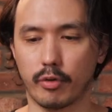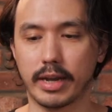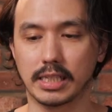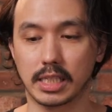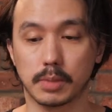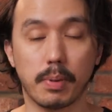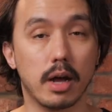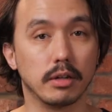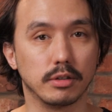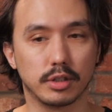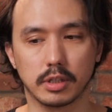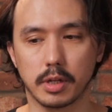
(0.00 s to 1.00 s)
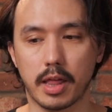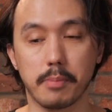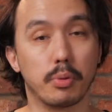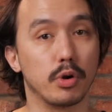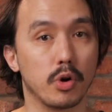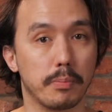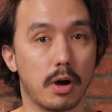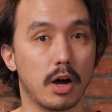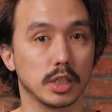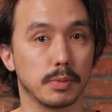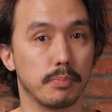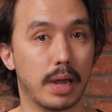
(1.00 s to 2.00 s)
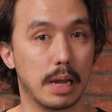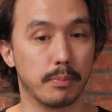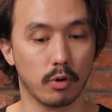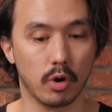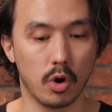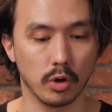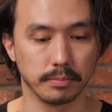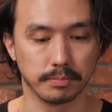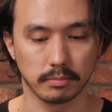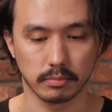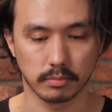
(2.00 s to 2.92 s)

a great sponge to then put your parchment paper on.